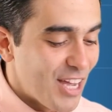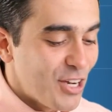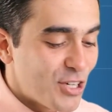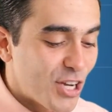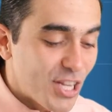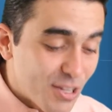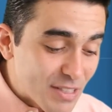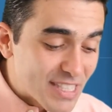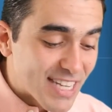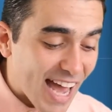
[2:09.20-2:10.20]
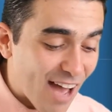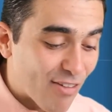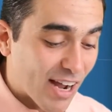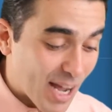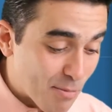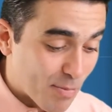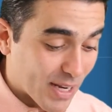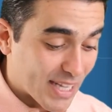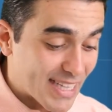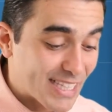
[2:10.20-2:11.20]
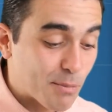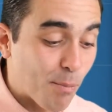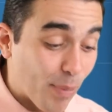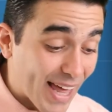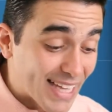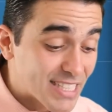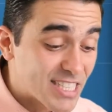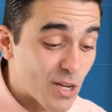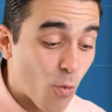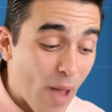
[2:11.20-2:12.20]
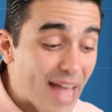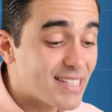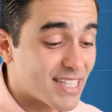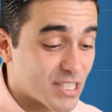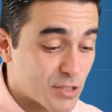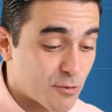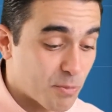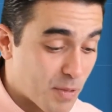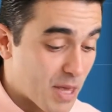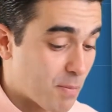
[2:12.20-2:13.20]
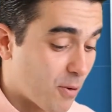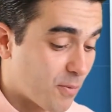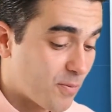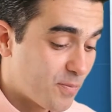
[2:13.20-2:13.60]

She used to have a company that planned weddings for people.